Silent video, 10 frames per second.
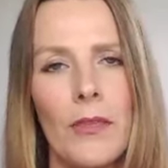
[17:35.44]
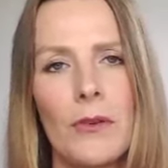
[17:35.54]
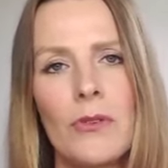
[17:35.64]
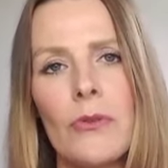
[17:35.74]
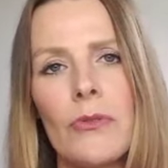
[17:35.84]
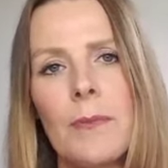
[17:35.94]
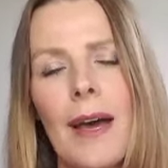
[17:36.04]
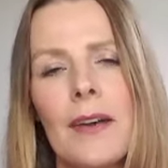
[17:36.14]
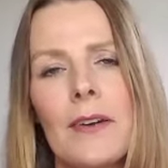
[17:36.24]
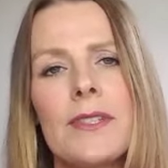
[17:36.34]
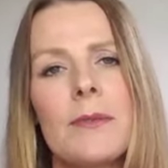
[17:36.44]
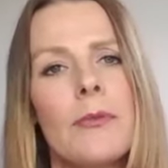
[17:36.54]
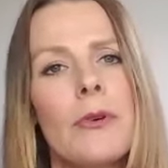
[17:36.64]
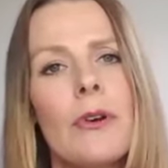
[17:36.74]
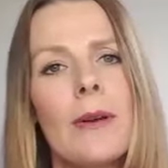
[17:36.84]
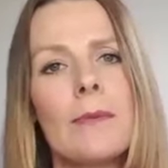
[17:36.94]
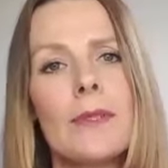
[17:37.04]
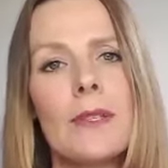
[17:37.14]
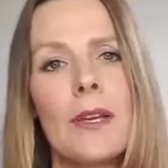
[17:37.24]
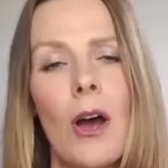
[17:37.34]
Those old patterns and
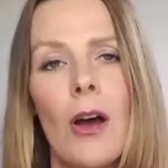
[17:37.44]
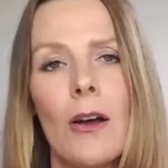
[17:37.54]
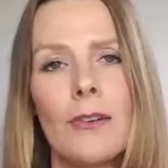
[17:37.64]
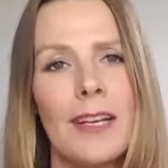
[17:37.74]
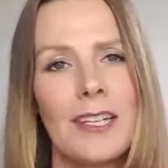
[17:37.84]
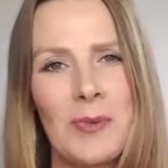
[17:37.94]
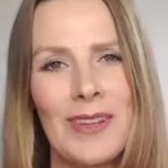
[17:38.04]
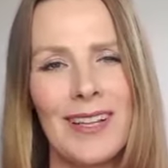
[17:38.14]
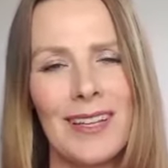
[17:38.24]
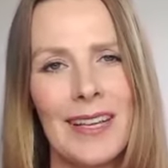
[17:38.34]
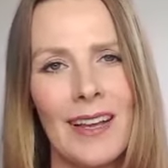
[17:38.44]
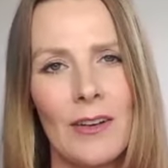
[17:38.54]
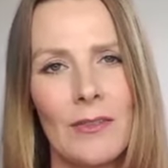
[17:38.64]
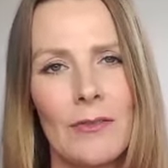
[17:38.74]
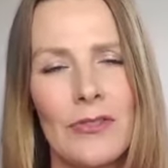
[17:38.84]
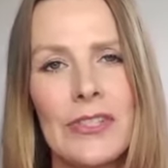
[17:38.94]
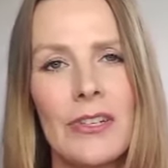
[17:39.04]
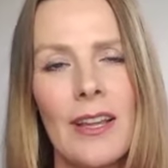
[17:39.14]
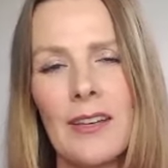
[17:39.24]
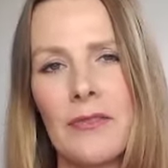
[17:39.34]
programs are desperately clinging on for
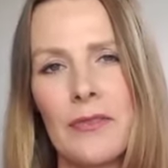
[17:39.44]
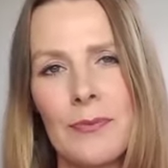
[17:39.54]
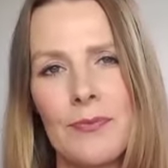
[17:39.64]
dear life.